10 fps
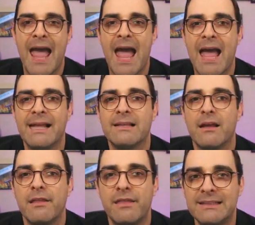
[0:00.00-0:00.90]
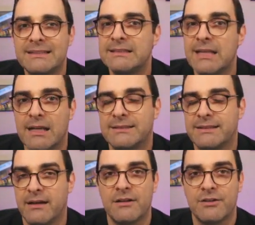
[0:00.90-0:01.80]
And this is not
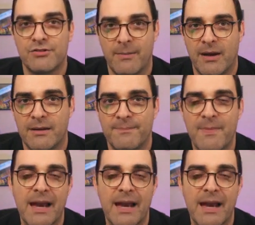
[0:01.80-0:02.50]
sitting on a tripod.